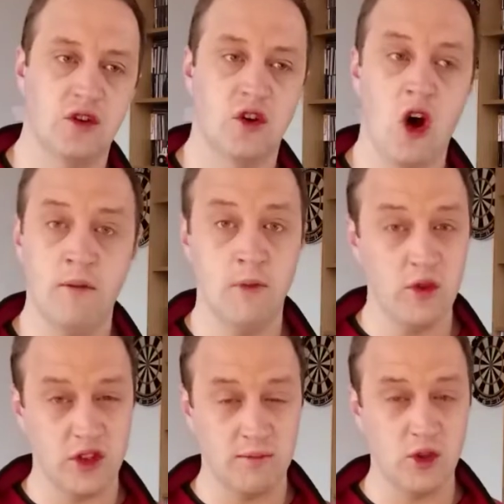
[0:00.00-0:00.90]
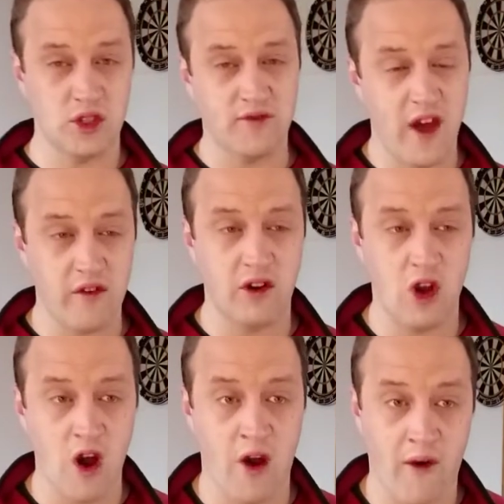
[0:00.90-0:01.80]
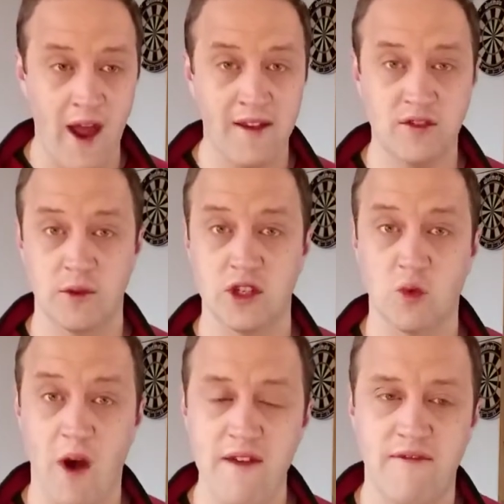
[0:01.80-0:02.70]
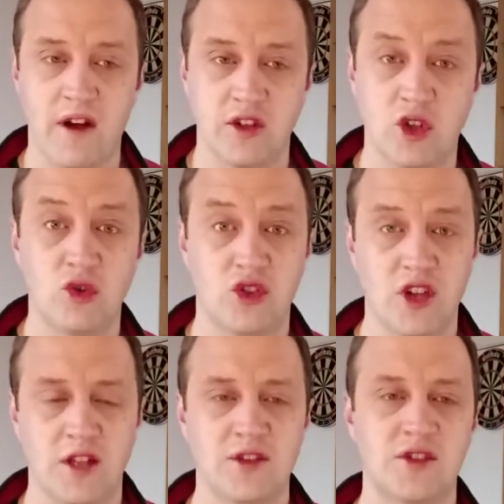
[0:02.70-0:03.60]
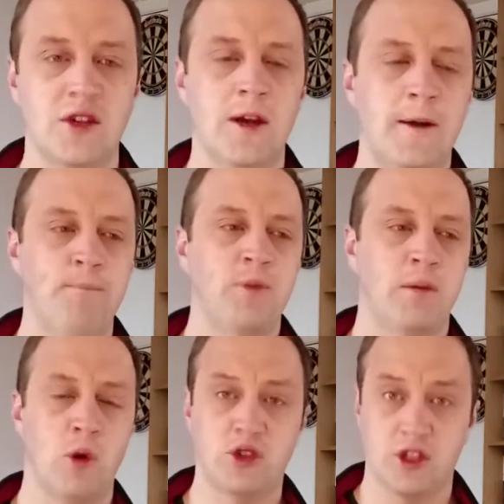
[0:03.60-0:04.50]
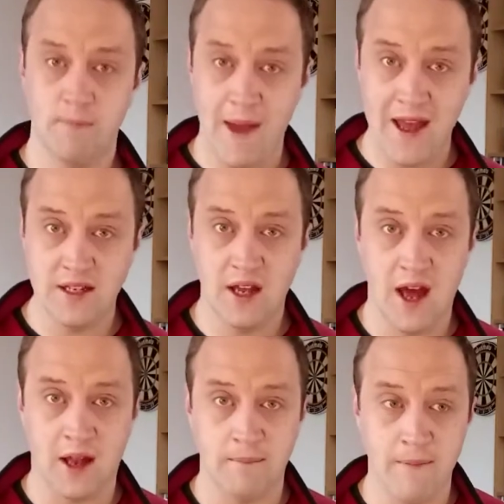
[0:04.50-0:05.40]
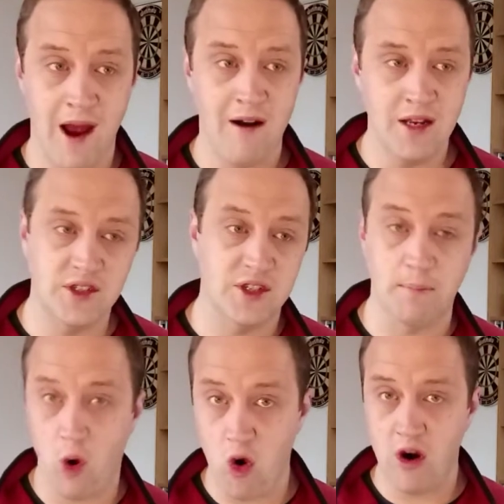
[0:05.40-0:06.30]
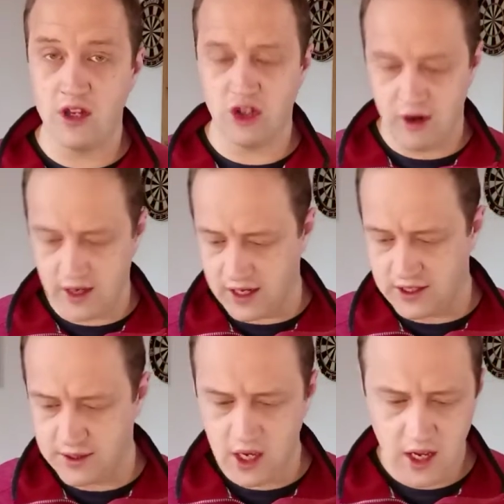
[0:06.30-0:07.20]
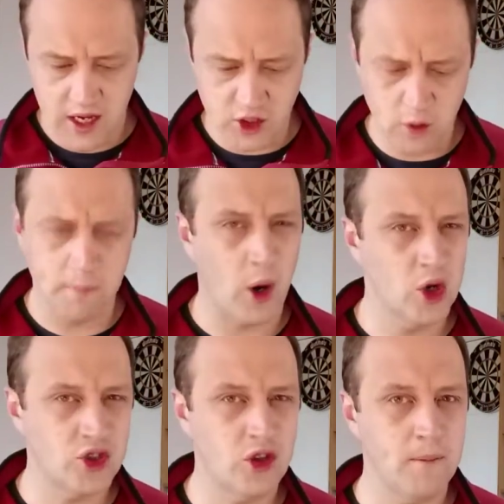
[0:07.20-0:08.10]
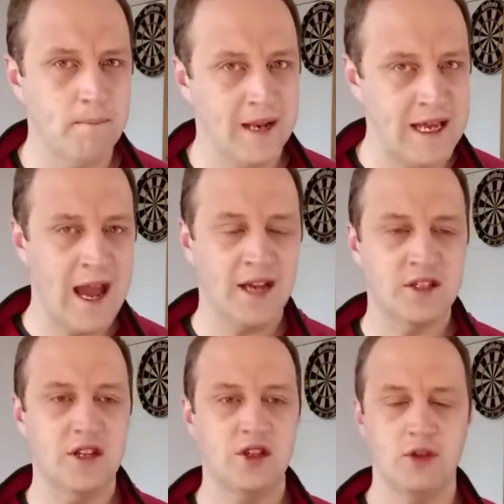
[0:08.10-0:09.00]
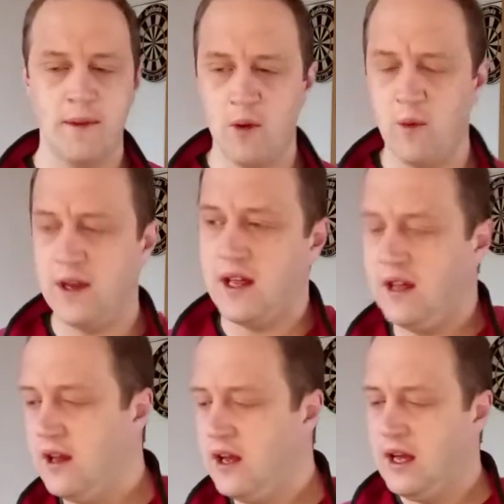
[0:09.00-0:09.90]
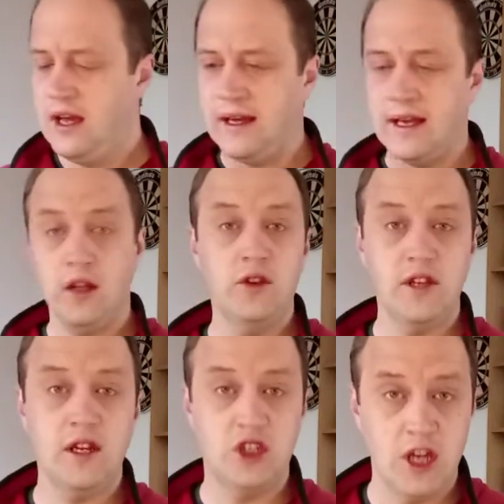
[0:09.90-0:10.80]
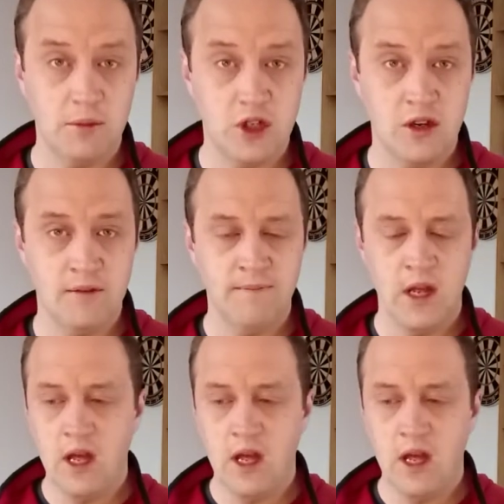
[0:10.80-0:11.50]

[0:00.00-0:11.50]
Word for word: or not. Moses' father-in-law arrives with his wife and two sons. Moses met and married Zipporah during his his own personal mini exodus. Do you remember when he he killed the Egyptian